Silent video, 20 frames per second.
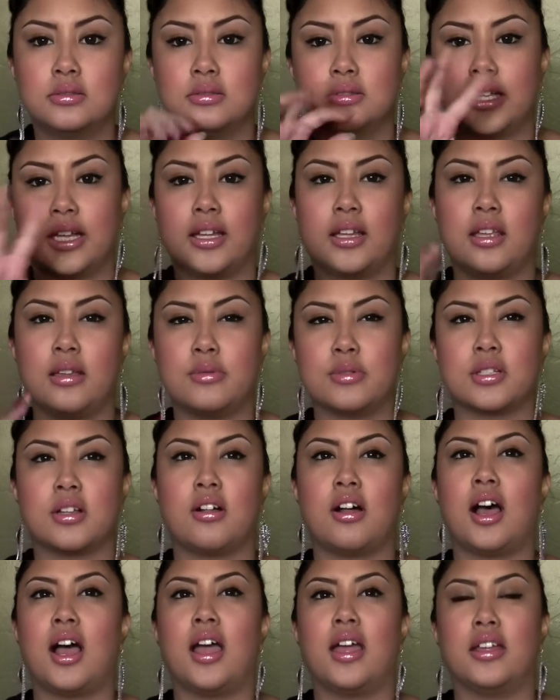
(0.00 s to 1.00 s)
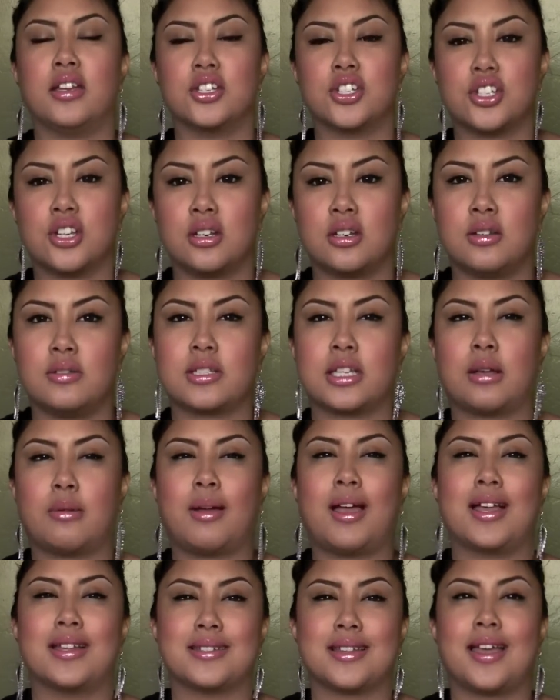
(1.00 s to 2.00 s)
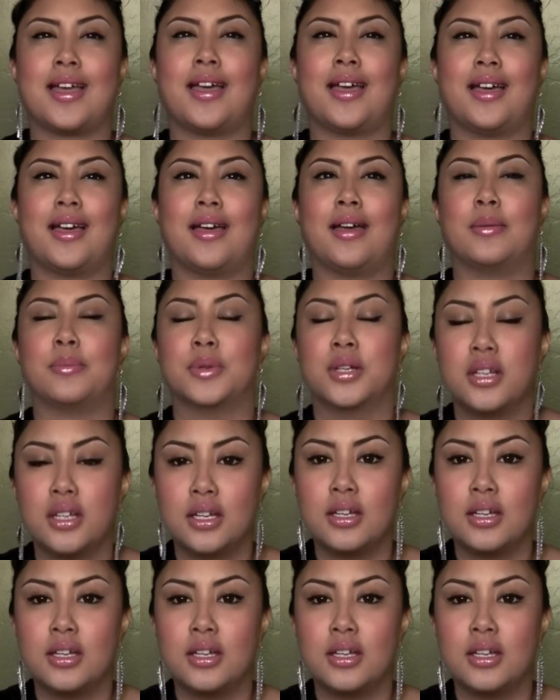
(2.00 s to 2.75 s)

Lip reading: like, he was all high and shit, and he was like, What's Up?